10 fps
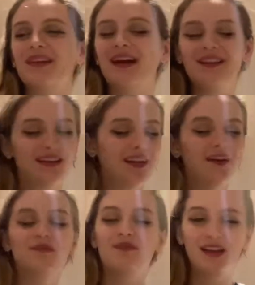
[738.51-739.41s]
I don't
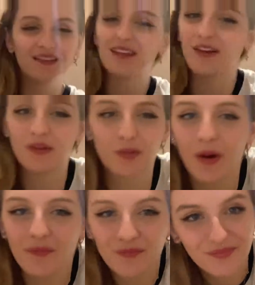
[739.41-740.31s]
know. It's an odd
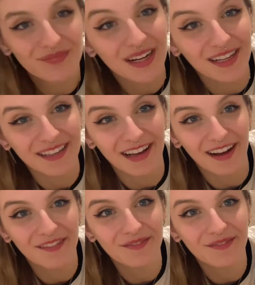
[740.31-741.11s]
one, but yeah.